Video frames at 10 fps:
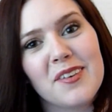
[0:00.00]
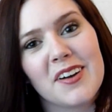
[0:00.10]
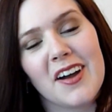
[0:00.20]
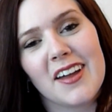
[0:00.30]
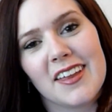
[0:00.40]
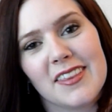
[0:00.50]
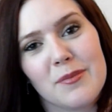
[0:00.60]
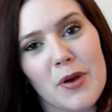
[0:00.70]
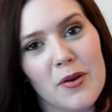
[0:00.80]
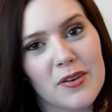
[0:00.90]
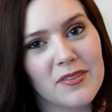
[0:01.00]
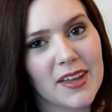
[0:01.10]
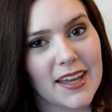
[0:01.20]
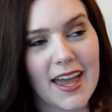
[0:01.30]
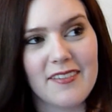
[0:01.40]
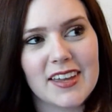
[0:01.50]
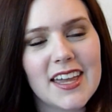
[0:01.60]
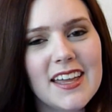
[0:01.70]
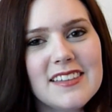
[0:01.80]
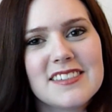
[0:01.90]
We're not in the mode of having
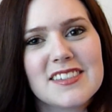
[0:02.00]
kids,